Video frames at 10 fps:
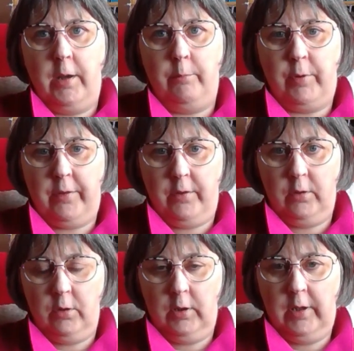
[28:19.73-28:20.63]
and
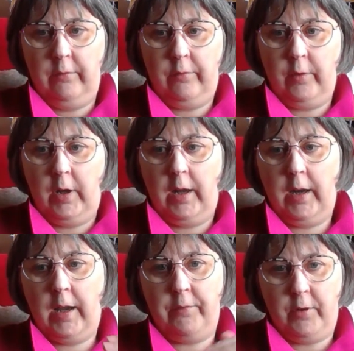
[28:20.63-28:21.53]
brother-in-law live
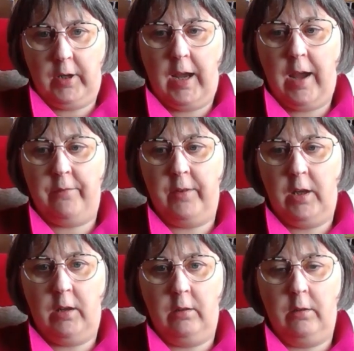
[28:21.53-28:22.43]
and have their
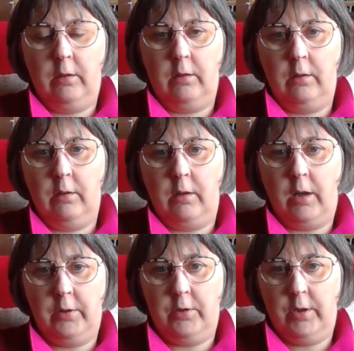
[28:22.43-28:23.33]
cafe
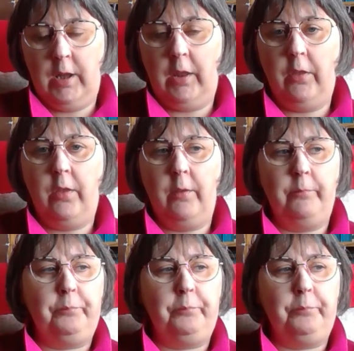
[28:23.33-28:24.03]
underneath,